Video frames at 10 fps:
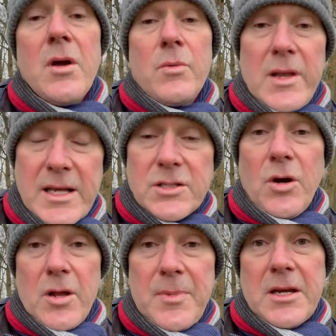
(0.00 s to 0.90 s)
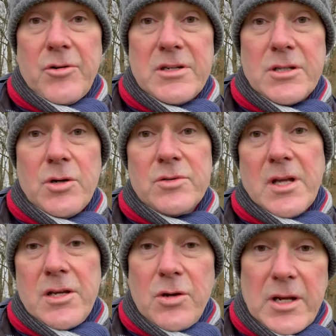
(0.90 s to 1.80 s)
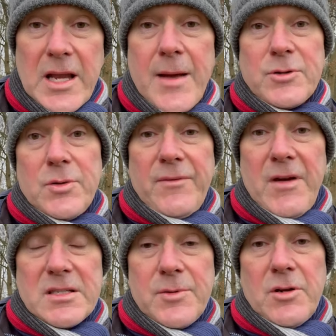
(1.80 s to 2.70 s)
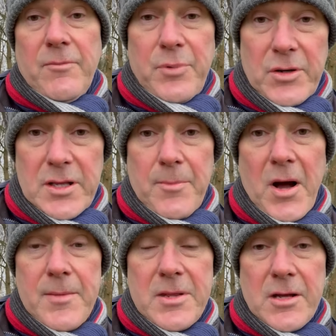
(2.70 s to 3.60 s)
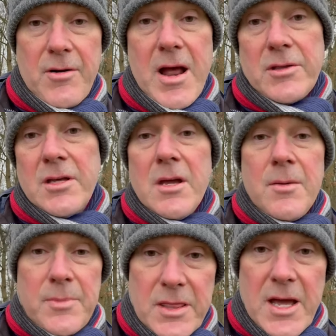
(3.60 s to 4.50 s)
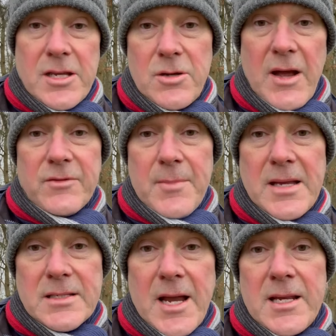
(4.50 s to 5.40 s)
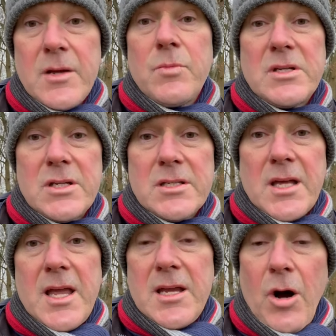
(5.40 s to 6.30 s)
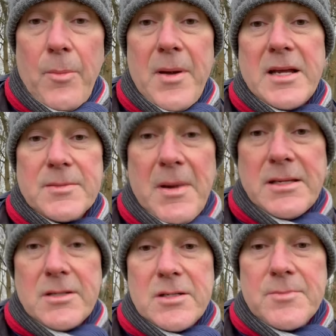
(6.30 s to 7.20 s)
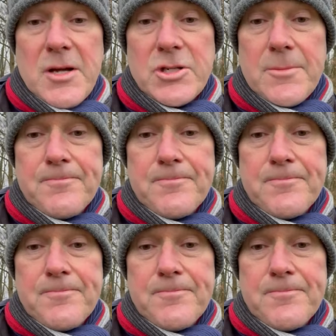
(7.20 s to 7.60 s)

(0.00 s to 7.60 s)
Well, that's got to be critical. So you've got the capital investment of putting the pipe in the ground, but then you have to maintain it, which is a OPEX maintenance budget.